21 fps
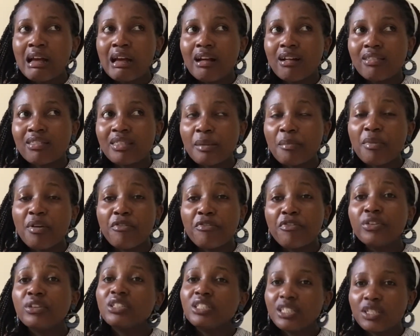
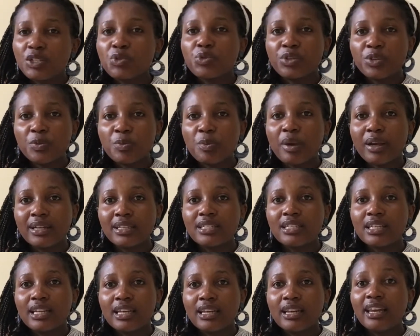
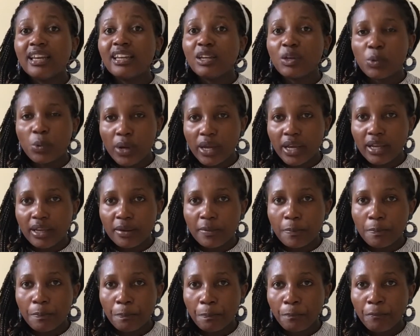disrespected in a way.
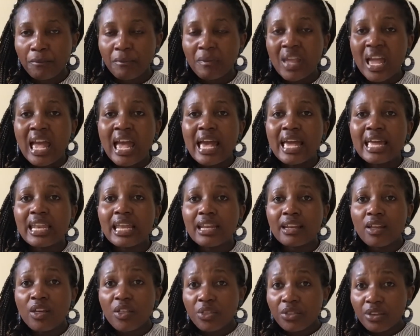And
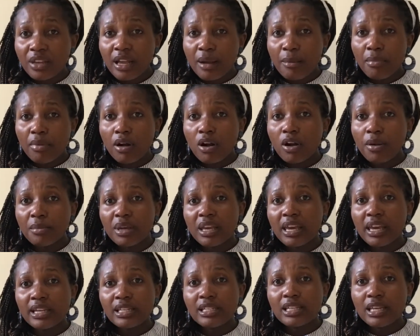another thing about
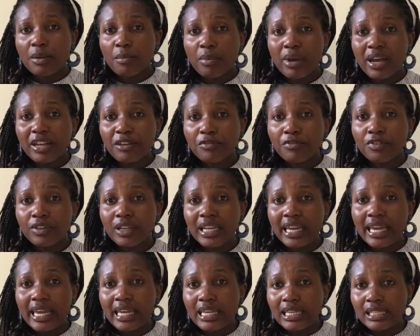communicating mindfully
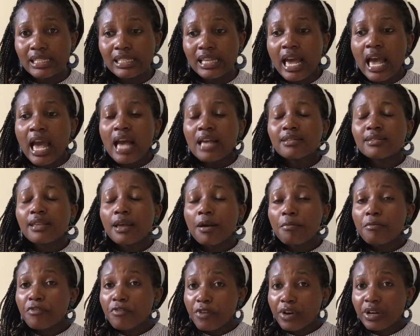is, some
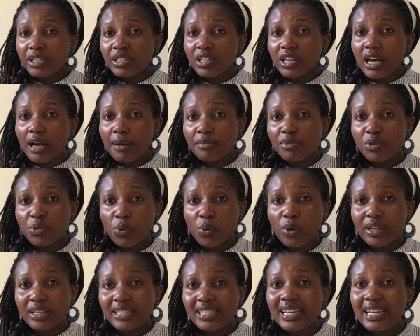friends come to us
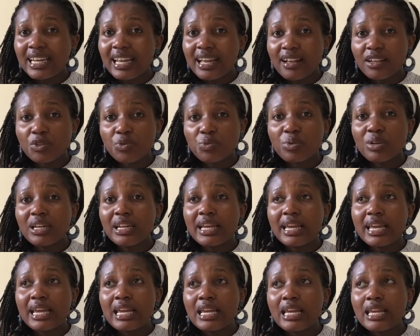telling us really
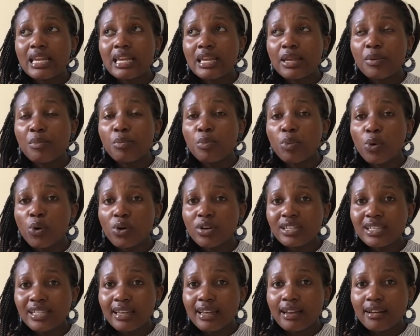
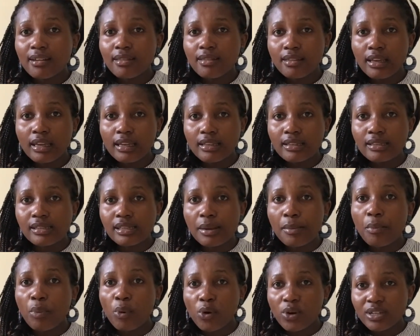important things,
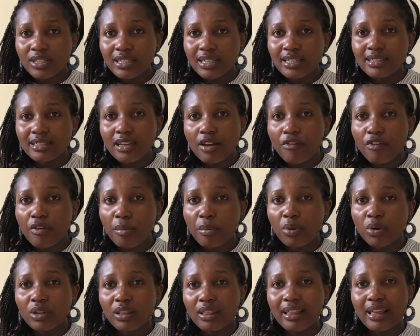important stuff
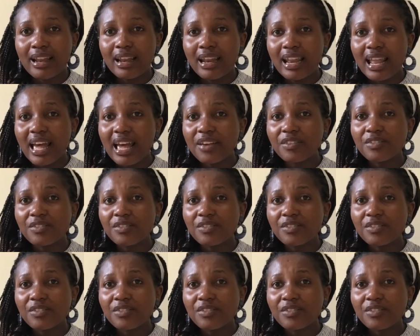about their lives,